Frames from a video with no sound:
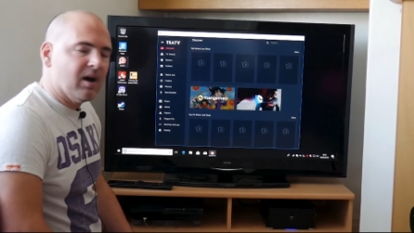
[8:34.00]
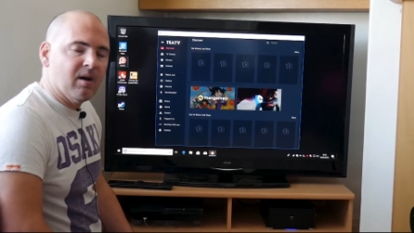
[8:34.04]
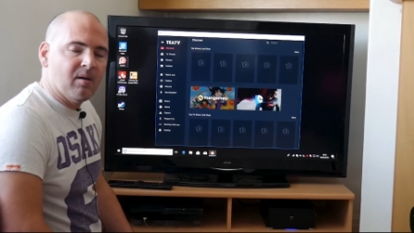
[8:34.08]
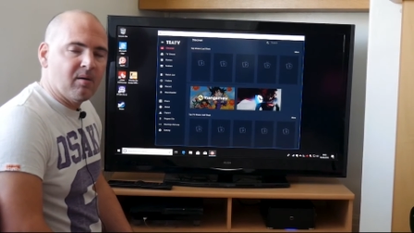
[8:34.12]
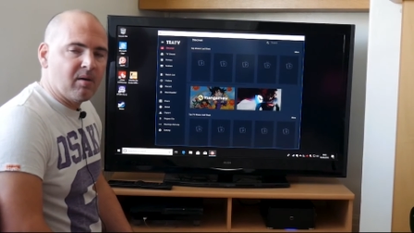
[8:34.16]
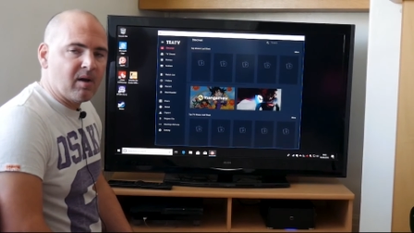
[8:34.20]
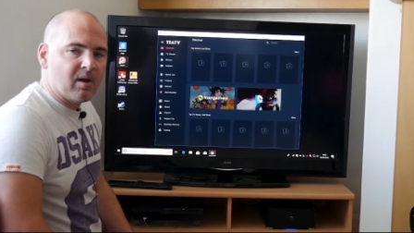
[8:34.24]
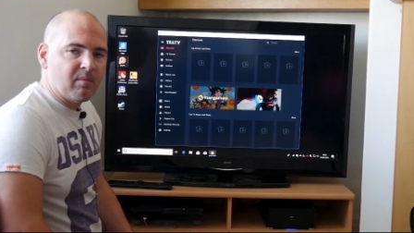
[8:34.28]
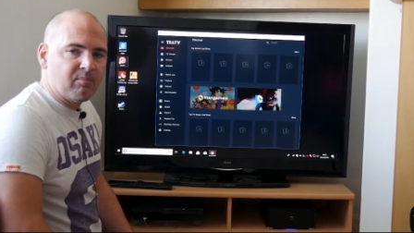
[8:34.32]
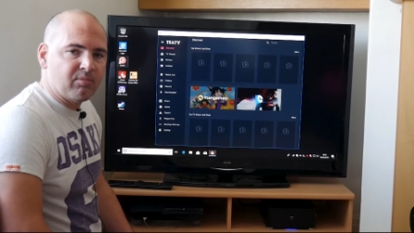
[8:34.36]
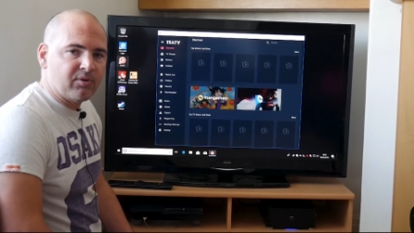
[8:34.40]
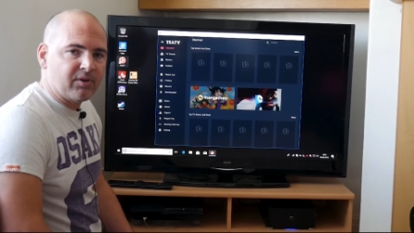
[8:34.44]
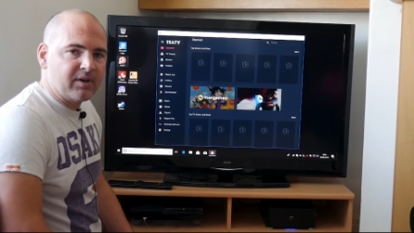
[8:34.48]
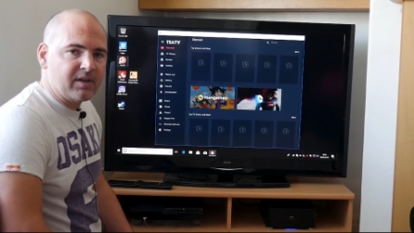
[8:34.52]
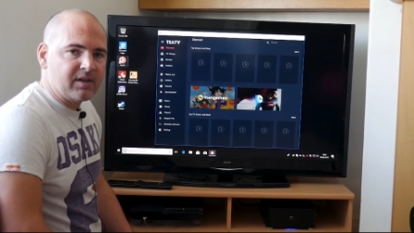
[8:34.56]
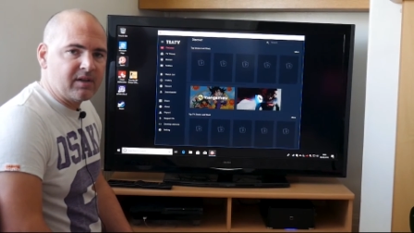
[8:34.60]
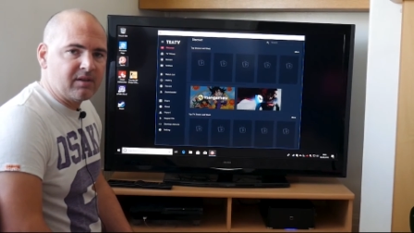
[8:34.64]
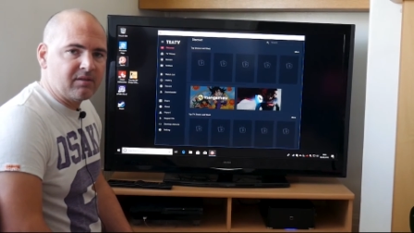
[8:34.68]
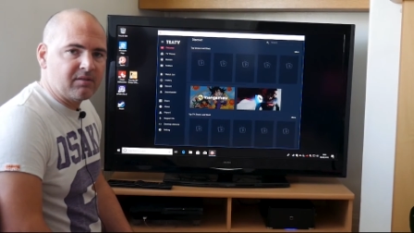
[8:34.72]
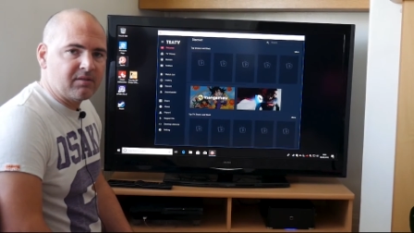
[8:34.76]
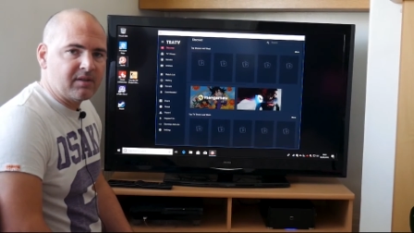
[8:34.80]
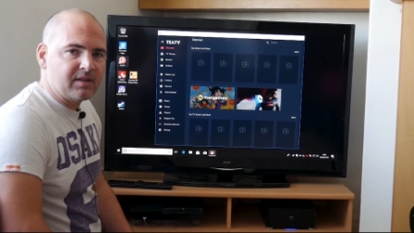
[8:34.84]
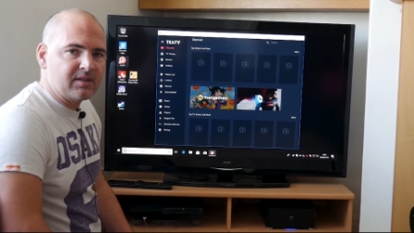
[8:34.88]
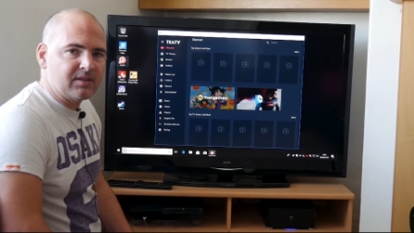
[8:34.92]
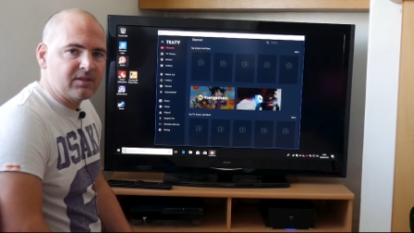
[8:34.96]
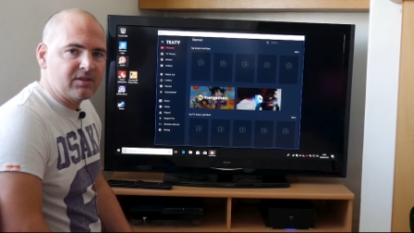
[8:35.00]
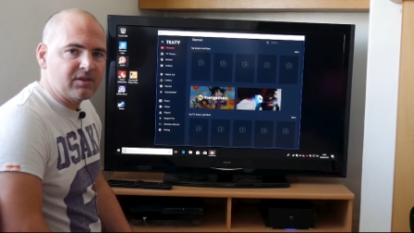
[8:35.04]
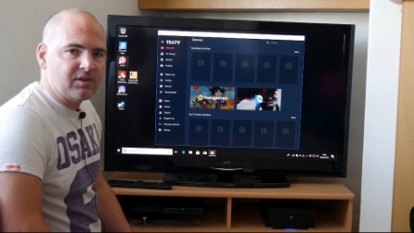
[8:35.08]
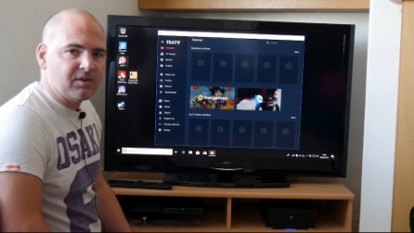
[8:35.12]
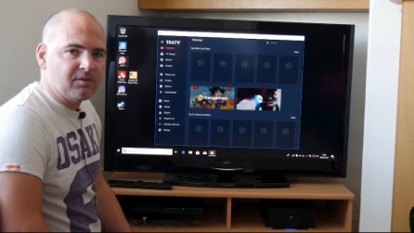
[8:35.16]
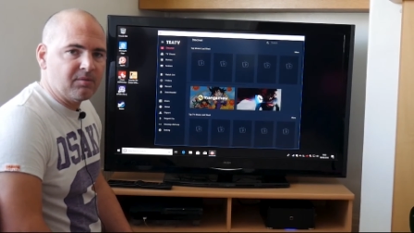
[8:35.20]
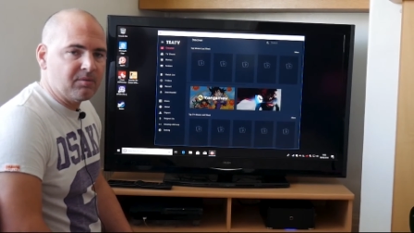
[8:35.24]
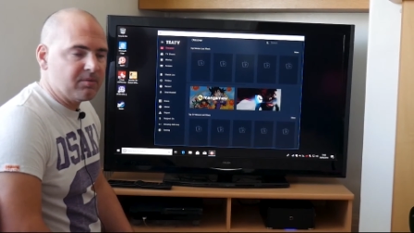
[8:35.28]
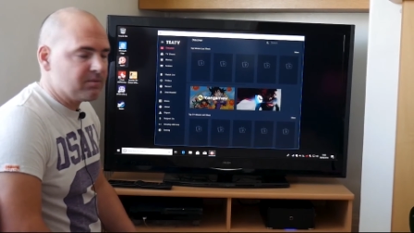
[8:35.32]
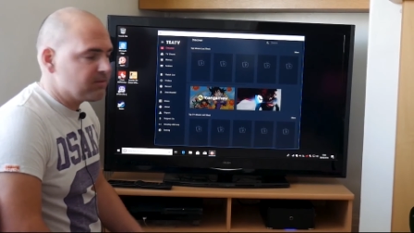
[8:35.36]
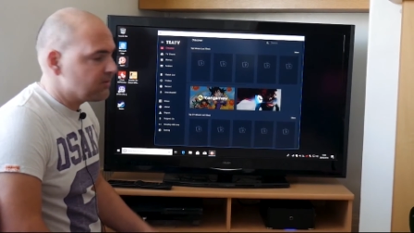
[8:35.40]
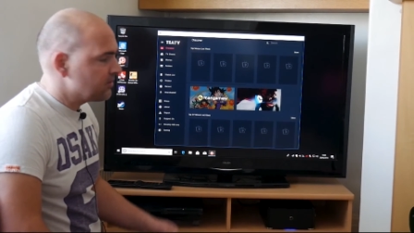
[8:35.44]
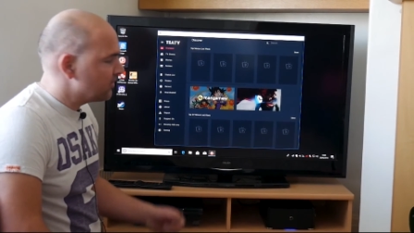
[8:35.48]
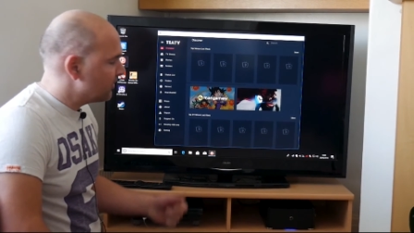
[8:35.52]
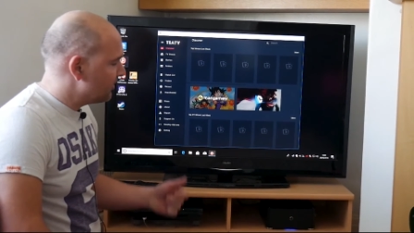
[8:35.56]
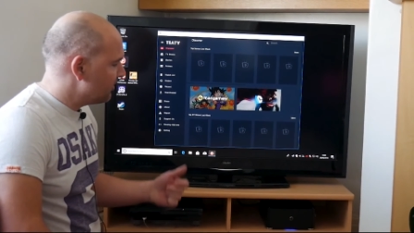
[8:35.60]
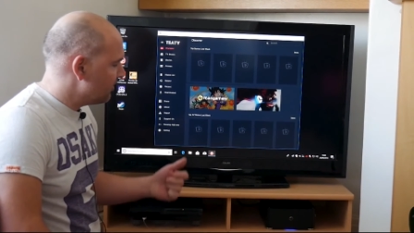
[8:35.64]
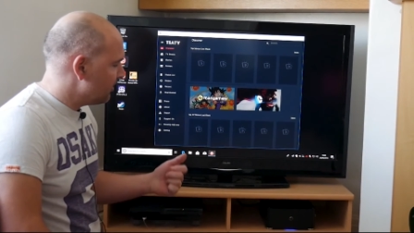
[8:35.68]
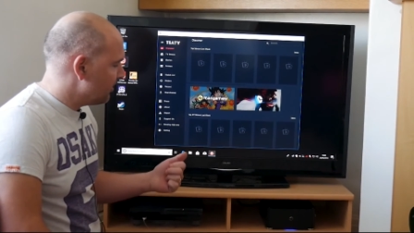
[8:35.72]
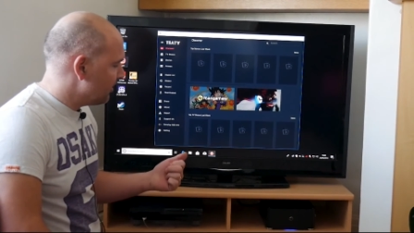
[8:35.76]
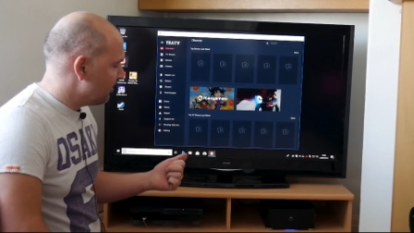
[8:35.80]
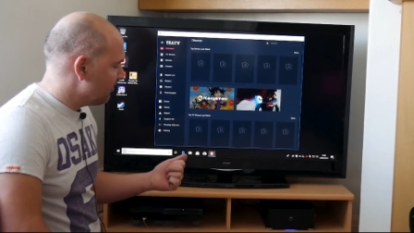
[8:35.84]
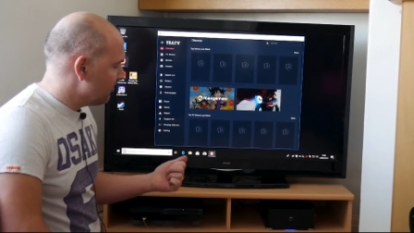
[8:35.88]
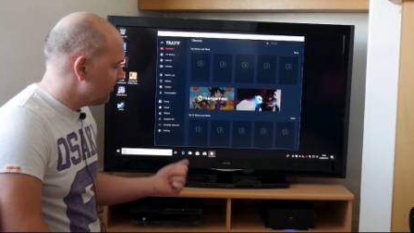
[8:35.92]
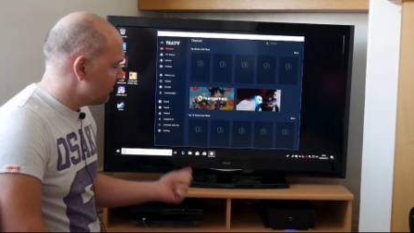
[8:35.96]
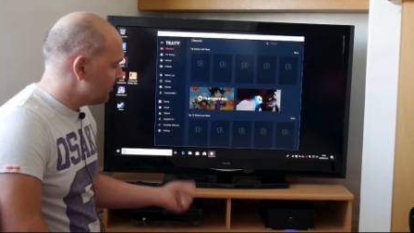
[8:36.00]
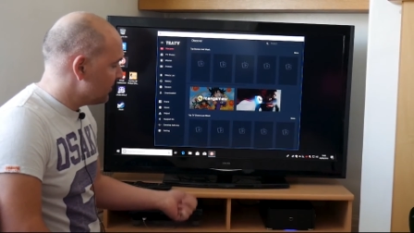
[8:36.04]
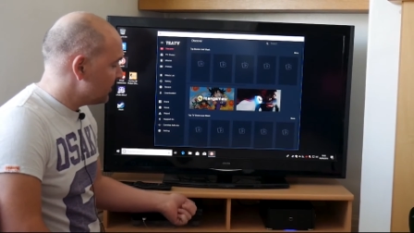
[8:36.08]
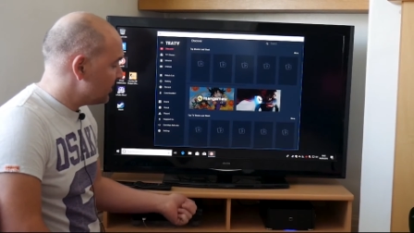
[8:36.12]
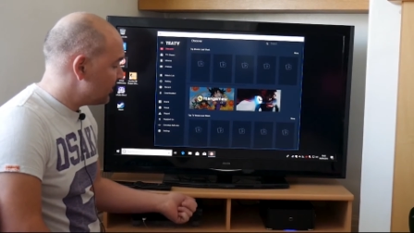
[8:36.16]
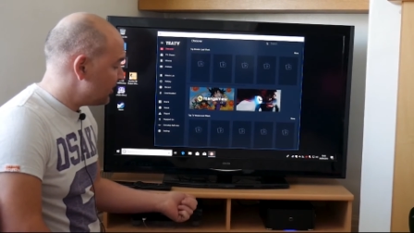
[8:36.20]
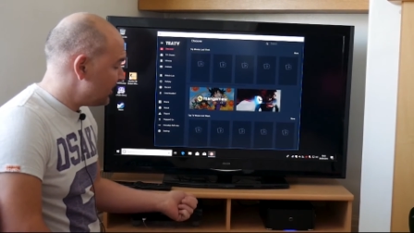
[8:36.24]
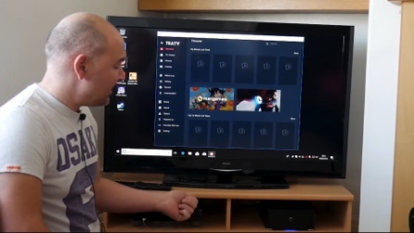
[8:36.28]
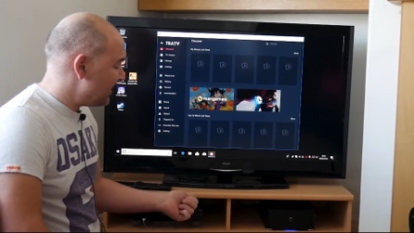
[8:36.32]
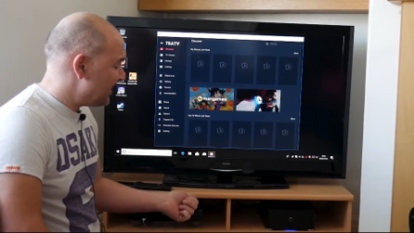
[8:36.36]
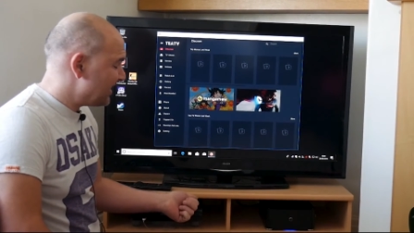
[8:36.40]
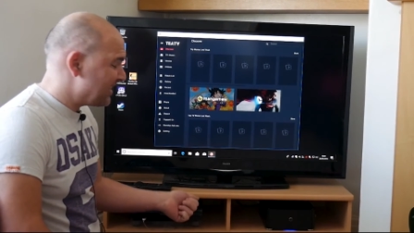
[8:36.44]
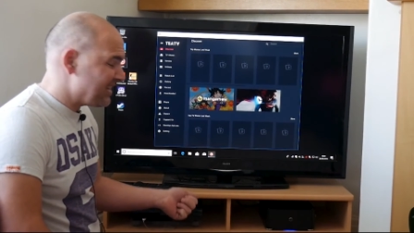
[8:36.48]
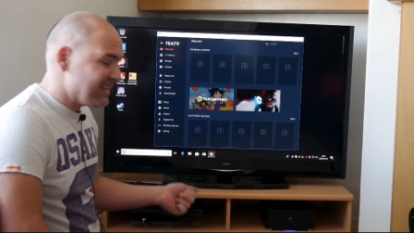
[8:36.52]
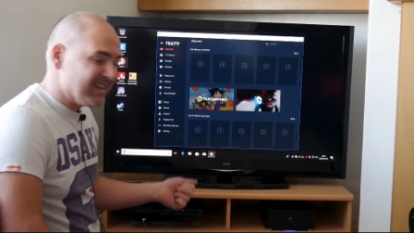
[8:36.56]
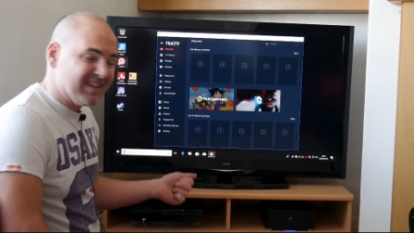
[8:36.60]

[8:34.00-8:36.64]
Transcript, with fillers: a, a pretty good thing to do. The machine